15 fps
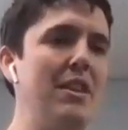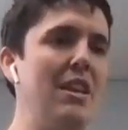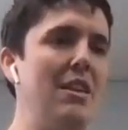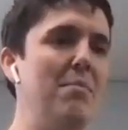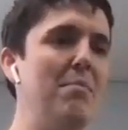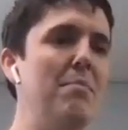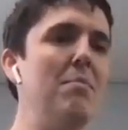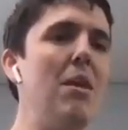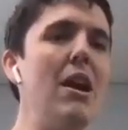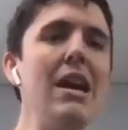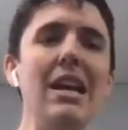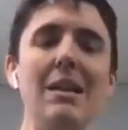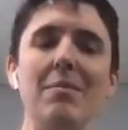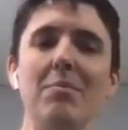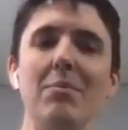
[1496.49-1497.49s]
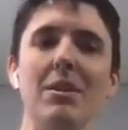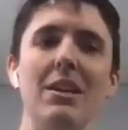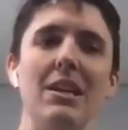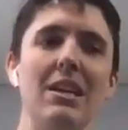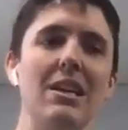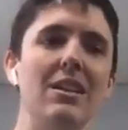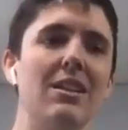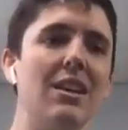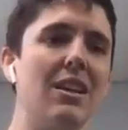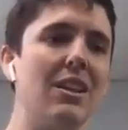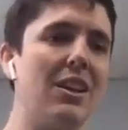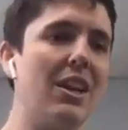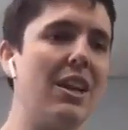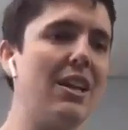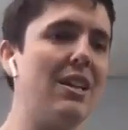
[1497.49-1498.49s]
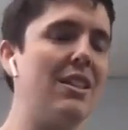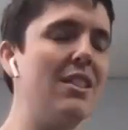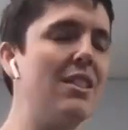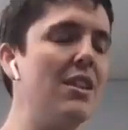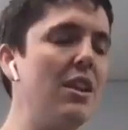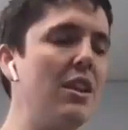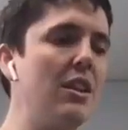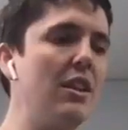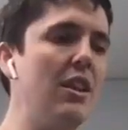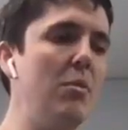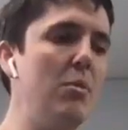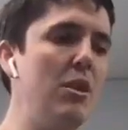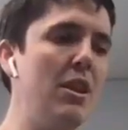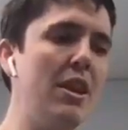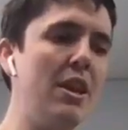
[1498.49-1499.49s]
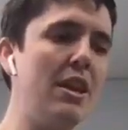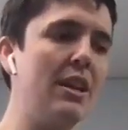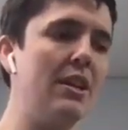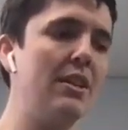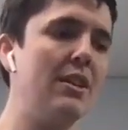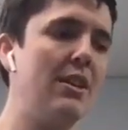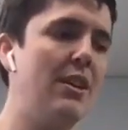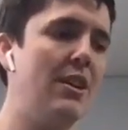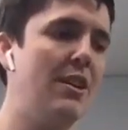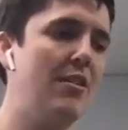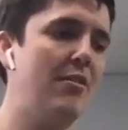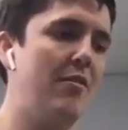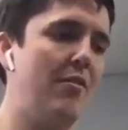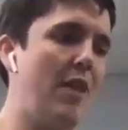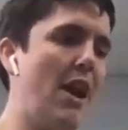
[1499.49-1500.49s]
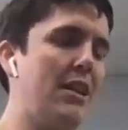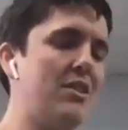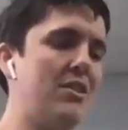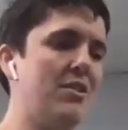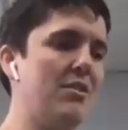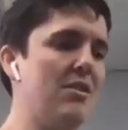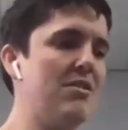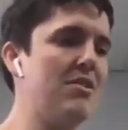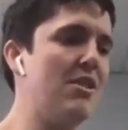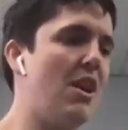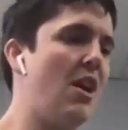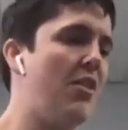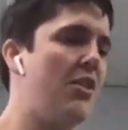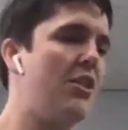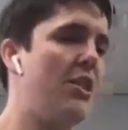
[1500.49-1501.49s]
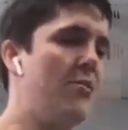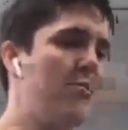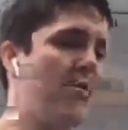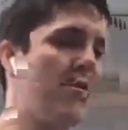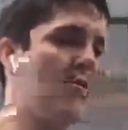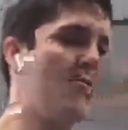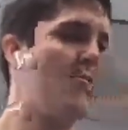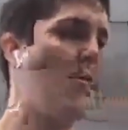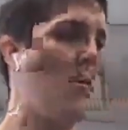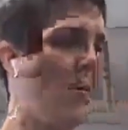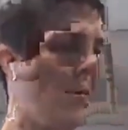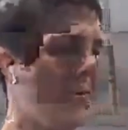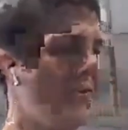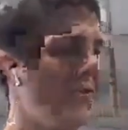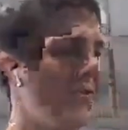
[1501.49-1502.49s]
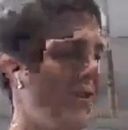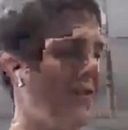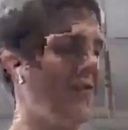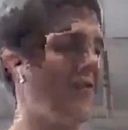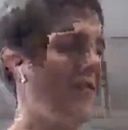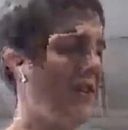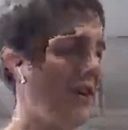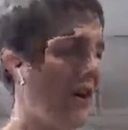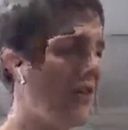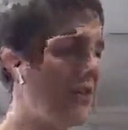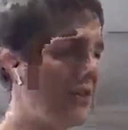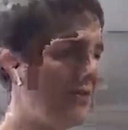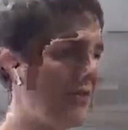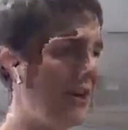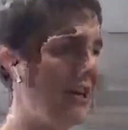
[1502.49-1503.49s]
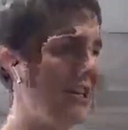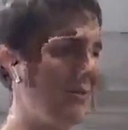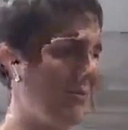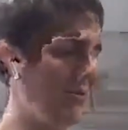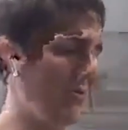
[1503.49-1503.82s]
It might be that like the limiting factor is not the number of pores you can fit on the device,